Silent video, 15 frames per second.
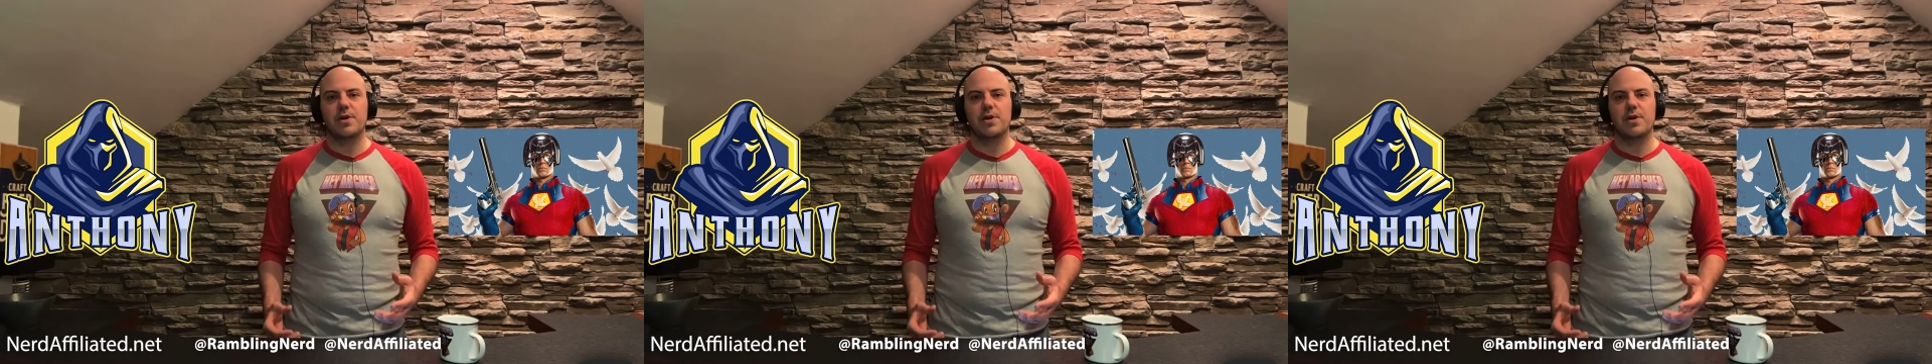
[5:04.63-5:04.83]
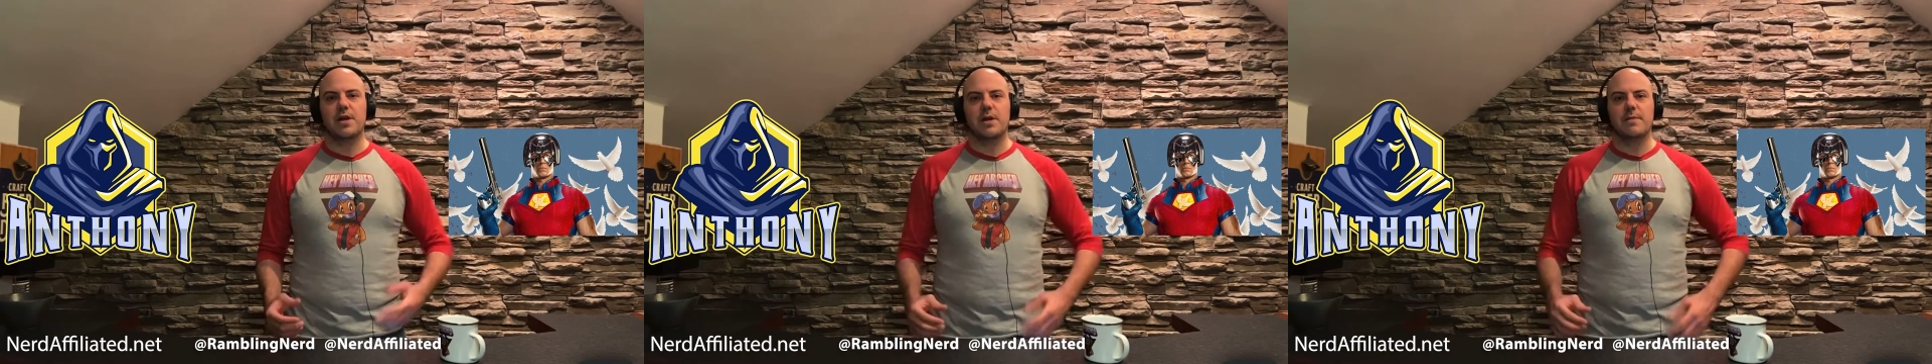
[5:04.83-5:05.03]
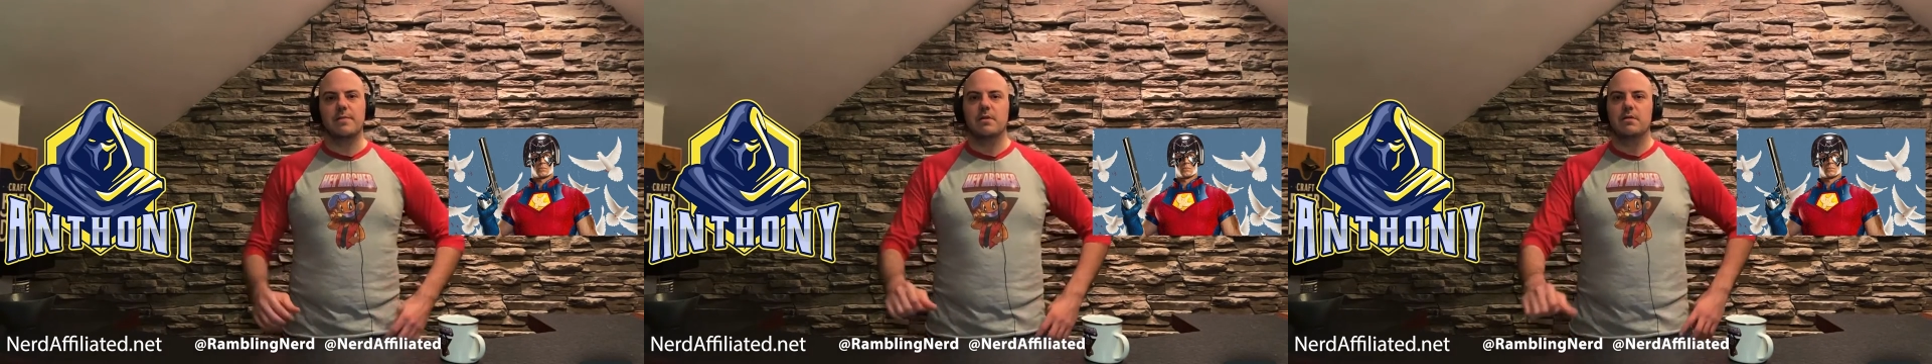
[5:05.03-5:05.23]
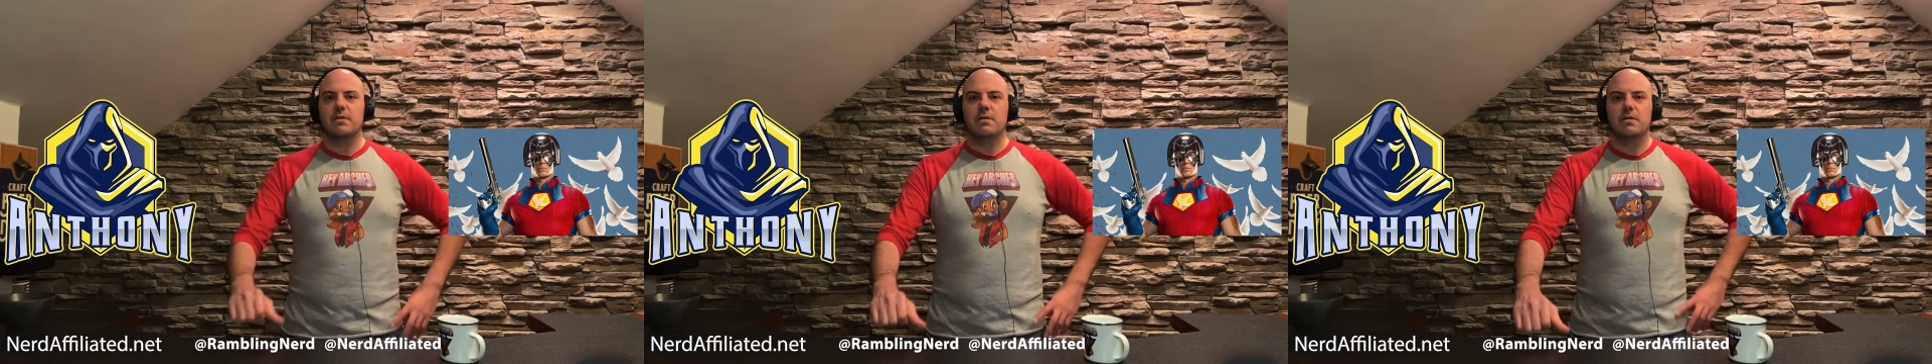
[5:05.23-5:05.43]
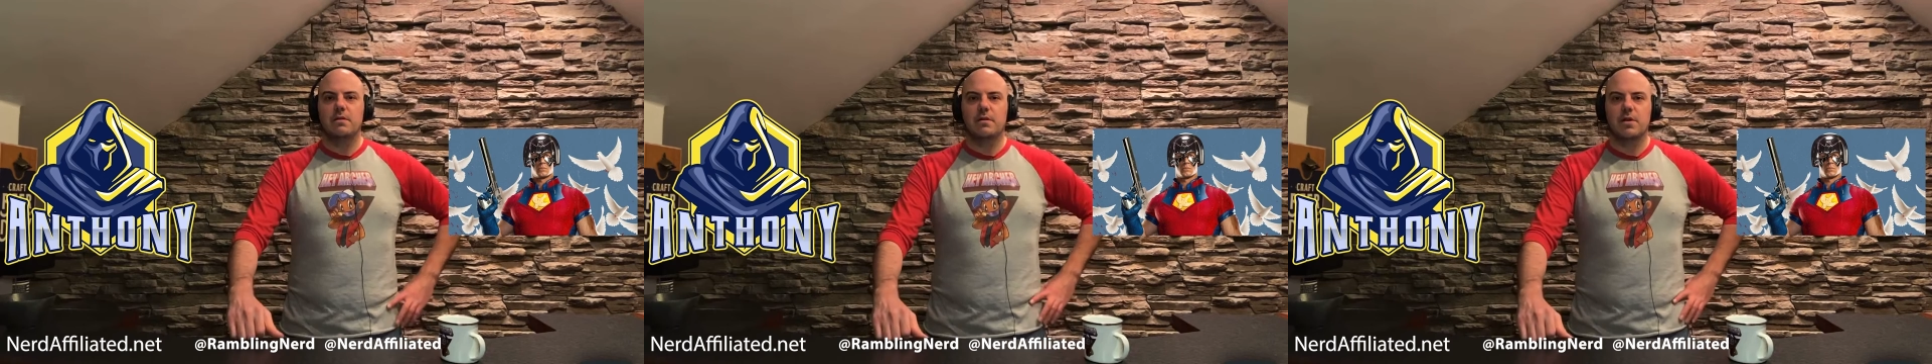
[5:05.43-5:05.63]
a time,
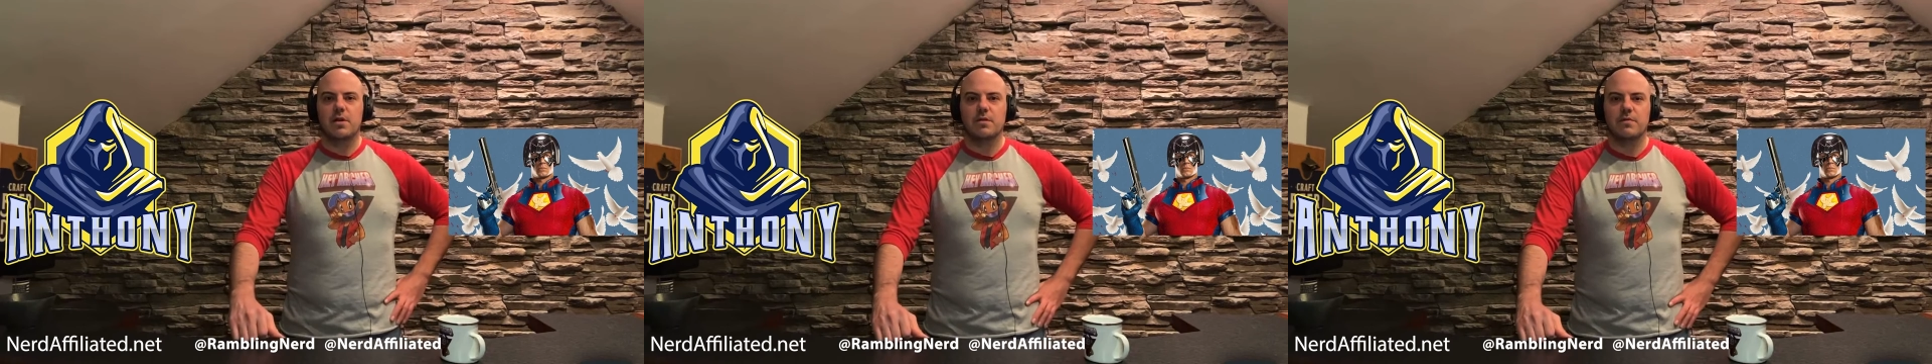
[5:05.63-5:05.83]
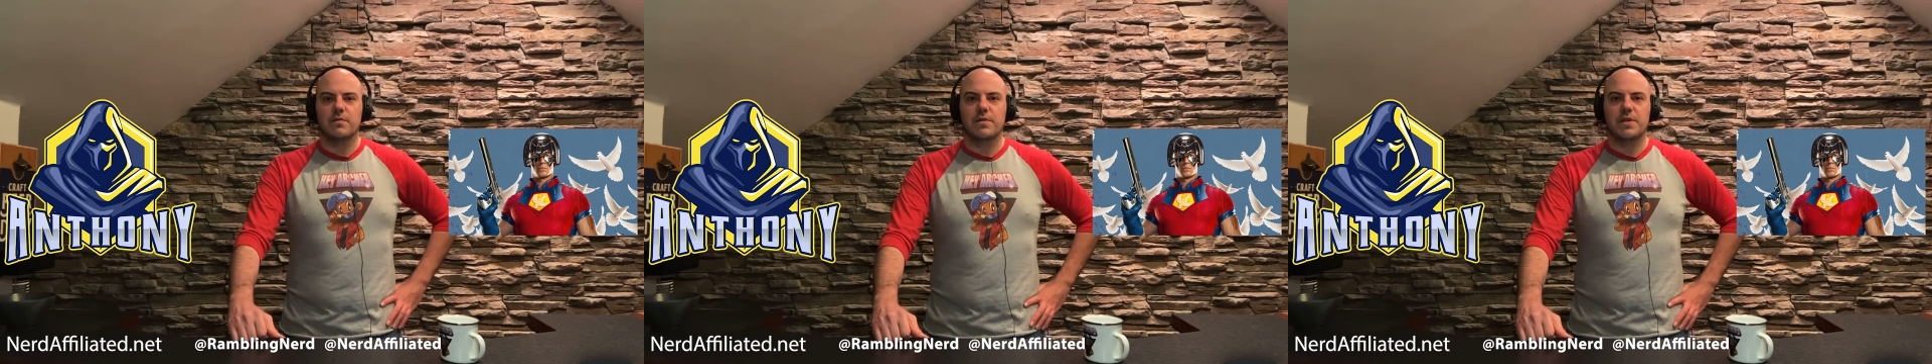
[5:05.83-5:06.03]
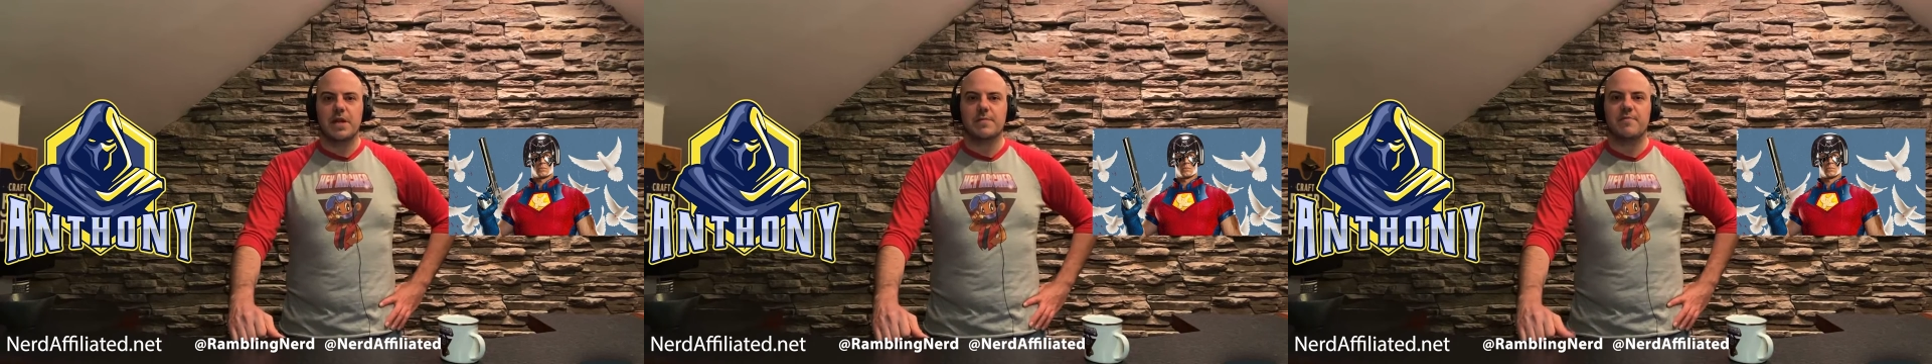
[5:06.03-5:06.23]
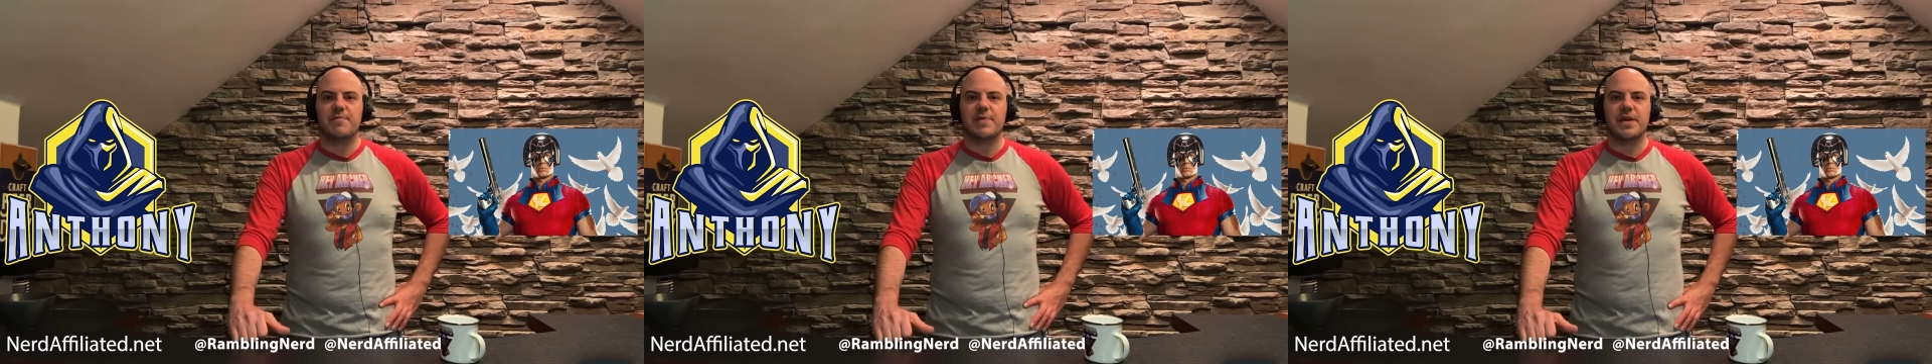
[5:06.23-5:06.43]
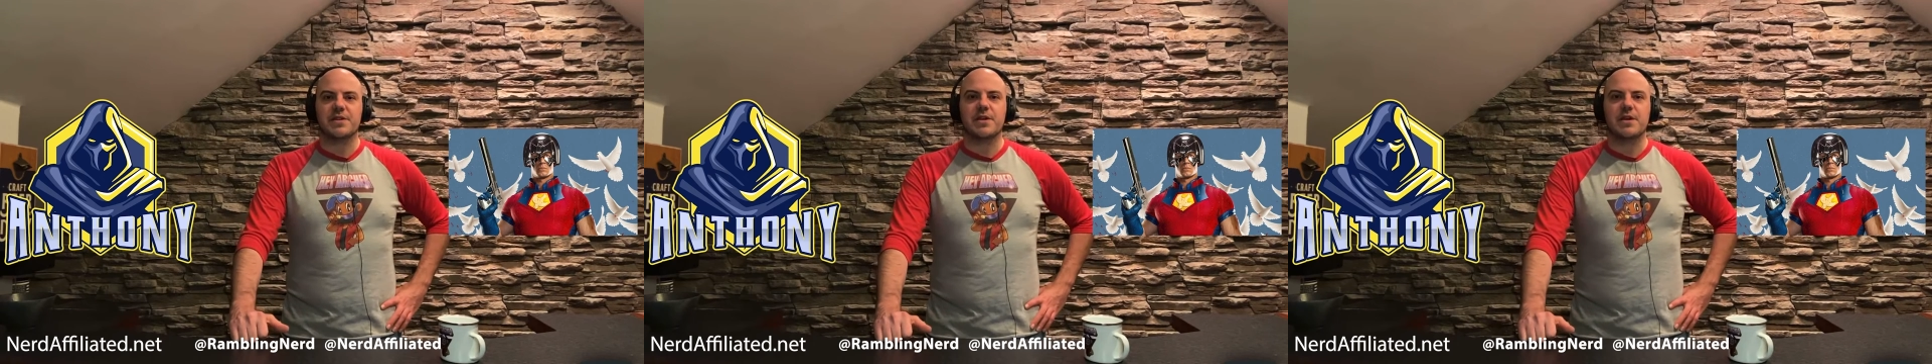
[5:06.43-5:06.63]
you know, in the name of
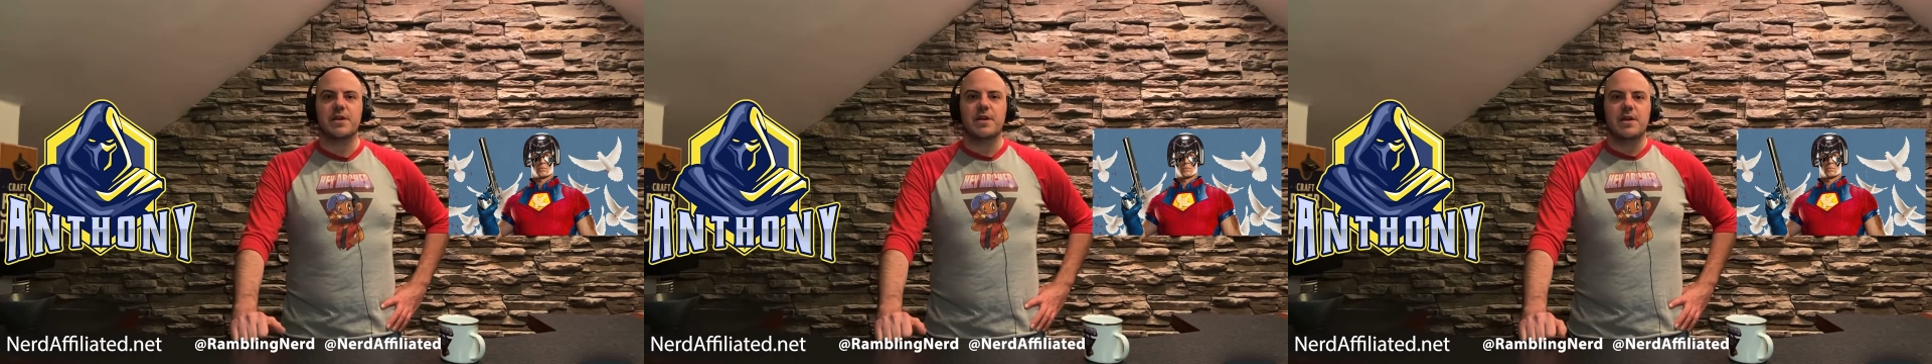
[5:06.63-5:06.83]
peace.